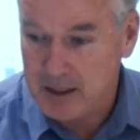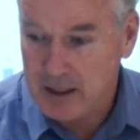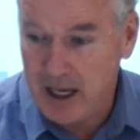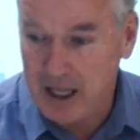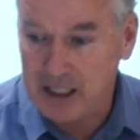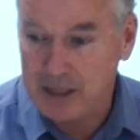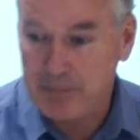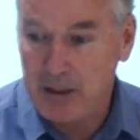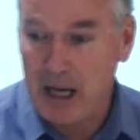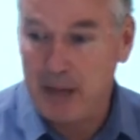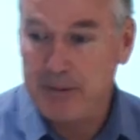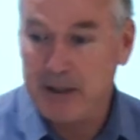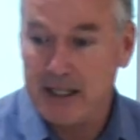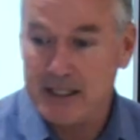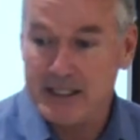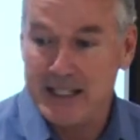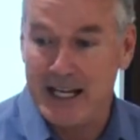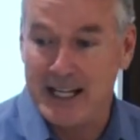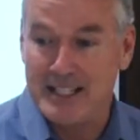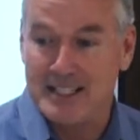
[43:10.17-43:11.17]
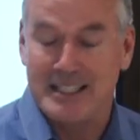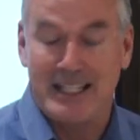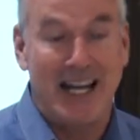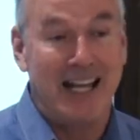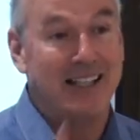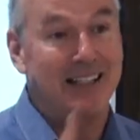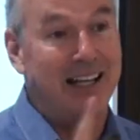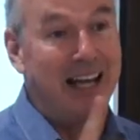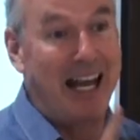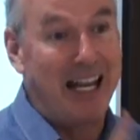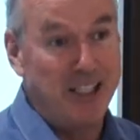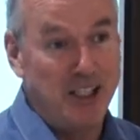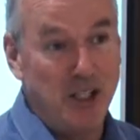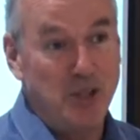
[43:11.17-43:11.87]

Alibaba, Tencent, and